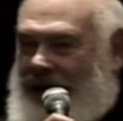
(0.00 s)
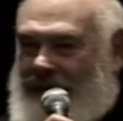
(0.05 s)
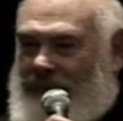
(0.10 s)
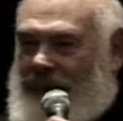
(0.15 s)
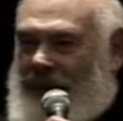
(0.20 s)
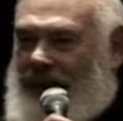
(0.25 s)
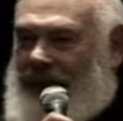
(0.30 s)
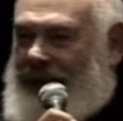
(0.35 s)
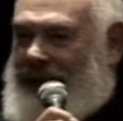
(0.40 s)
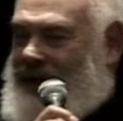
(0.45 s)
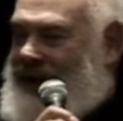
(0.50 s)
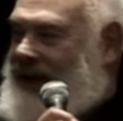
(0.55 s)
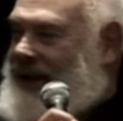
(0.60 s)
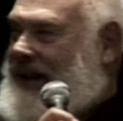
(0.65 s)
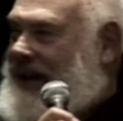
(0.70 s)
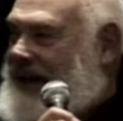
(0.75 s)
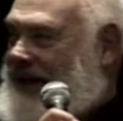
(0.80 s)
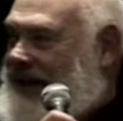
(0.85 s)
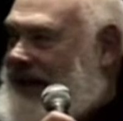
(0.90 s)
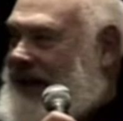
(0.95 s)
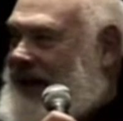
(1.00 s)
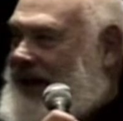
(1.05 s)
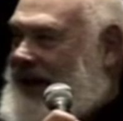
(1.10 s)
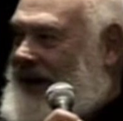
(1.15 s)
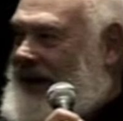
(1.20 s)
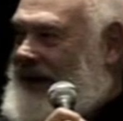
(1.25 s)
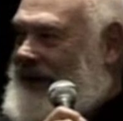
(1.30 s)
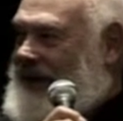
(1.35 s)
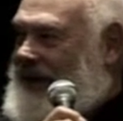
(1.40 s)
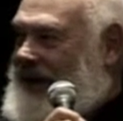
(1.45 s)
and really get that
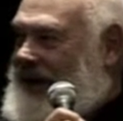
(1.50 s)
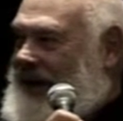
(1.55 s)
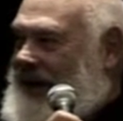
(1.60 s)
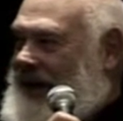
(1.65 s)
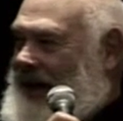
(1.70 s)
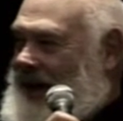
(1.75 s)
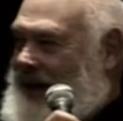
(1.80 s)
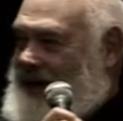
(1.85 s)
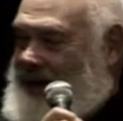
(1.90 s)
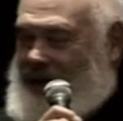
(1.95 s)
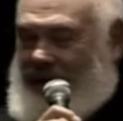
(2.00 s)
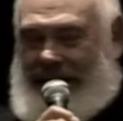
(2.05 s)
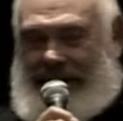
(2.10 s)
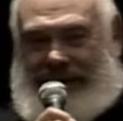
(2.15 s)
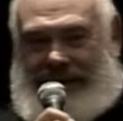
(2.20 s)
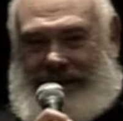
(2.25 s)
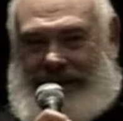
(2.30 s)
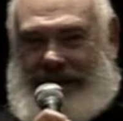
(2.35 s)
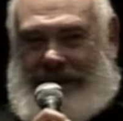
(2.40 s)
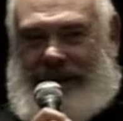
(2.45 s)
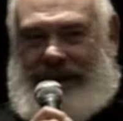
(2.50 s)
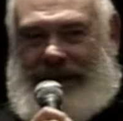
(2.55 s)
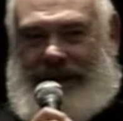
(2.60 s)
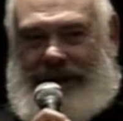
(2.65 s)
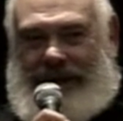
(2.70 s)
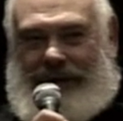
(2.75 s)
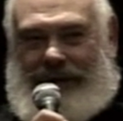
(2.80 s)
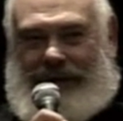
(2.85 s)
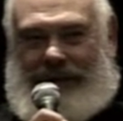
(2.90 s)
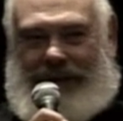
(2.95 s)
down. And uh, something
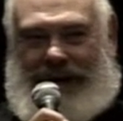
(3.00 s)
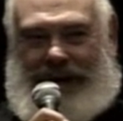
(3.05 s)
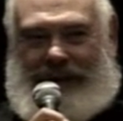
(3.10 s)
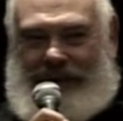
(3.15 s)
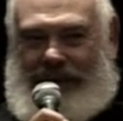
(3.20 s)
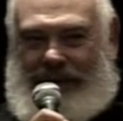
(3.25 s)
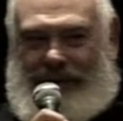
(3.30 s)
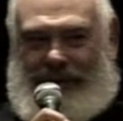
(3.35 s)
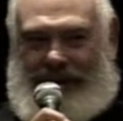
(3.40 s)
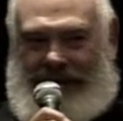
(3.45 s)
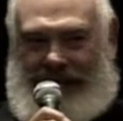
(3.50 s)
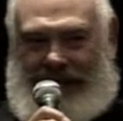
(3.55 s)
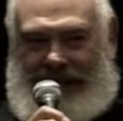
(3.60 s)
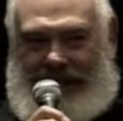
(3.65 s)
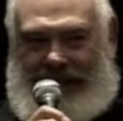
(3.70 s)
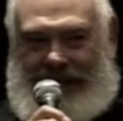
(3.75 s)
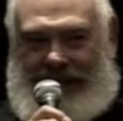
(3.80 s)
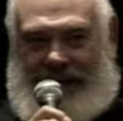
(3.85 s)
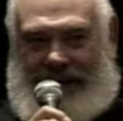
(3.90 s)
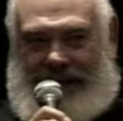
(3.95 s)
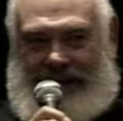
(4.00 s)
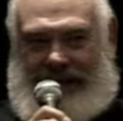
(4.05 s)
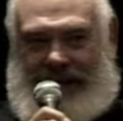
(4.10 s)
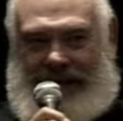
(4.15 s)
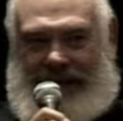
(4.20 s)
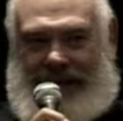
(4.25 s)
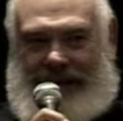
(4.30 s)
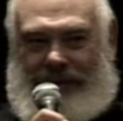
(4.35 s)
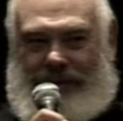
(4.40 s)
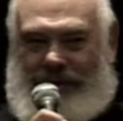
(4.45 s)
that your family really likes,
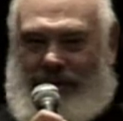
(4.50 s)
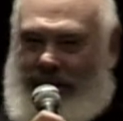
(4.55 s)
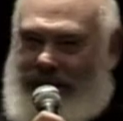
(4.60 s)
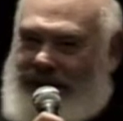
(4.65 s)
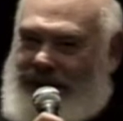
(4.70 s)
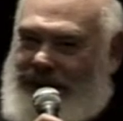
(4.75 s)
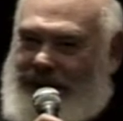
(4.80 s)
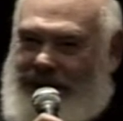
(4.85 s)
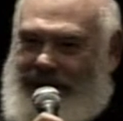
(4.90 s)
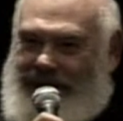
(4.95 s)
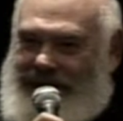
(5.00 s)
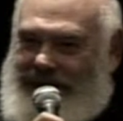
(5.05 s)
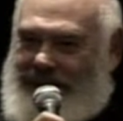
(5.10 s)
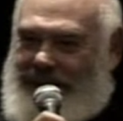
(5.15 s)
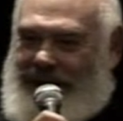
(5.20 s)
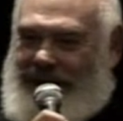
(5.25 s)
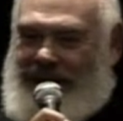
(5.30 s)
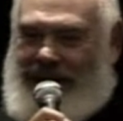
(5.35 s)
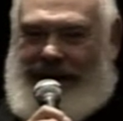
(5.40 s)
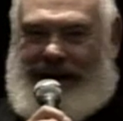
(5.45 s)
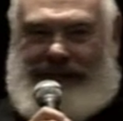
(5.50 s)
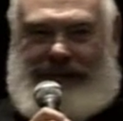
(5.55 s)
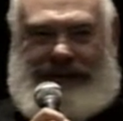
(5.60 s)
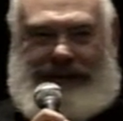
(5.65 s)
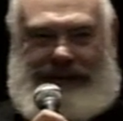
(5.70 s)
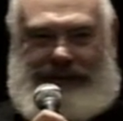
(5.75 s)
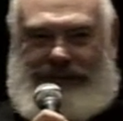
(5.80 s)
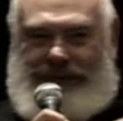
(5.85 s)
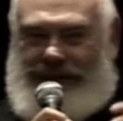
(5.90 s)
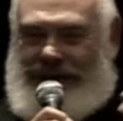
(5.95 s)
and then write the recipe down,
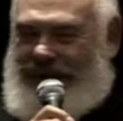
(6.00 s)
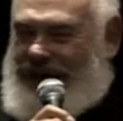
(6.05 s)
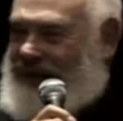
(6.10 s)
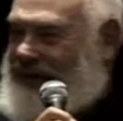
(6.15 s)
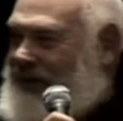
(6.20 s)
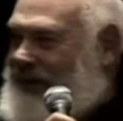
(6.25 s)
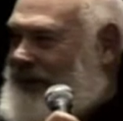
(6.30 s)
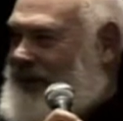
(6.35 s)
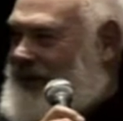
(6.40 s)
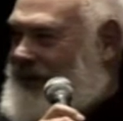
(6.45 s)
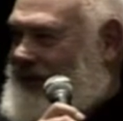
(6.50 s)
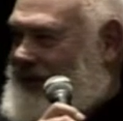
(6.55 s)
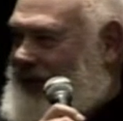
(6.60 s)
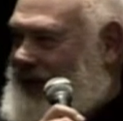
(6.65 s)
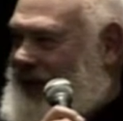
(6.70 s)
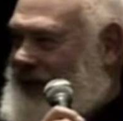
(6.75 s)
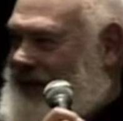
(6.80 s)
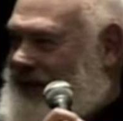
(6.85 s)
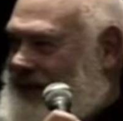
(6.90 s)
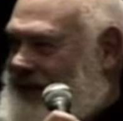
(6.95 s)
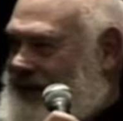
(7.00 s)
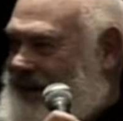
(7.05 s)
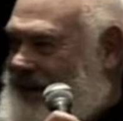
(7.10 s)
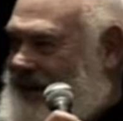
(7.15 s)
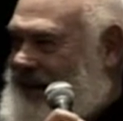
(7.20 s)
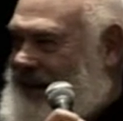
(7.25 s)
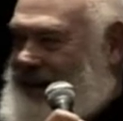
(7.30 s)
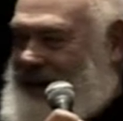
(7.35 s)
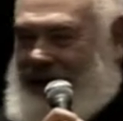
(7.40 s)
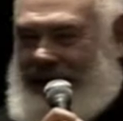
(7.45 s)
share it with friends,
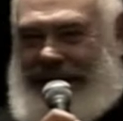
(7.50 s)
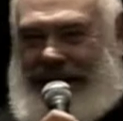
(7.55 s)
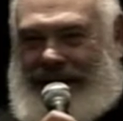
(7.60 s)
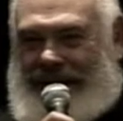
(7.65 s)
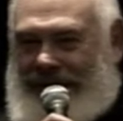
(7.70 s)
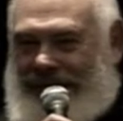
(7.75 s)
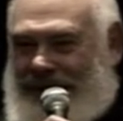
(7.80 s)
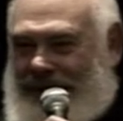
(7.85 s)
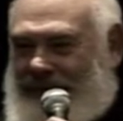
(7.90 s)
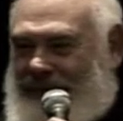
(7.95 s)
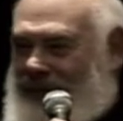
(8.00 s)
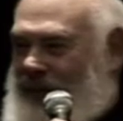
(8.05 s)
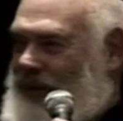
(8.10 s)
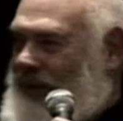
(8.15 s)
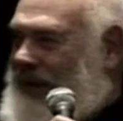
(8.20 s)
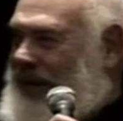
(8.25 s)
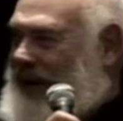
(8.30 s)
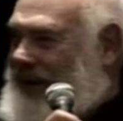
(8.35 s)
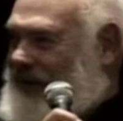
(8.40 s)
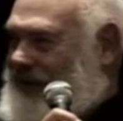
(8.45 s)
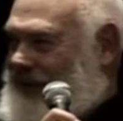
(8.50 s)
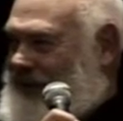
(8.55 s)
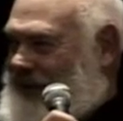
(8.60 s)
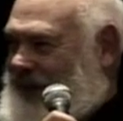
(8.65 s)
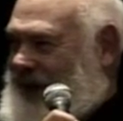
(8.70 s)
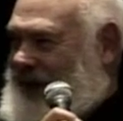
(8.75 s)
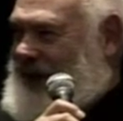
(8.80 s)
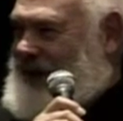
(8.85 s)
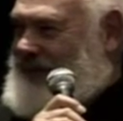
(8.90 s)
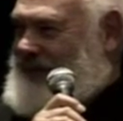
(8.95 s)
and then you can move out from
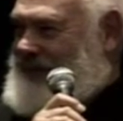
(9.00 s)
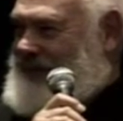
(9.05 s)
that.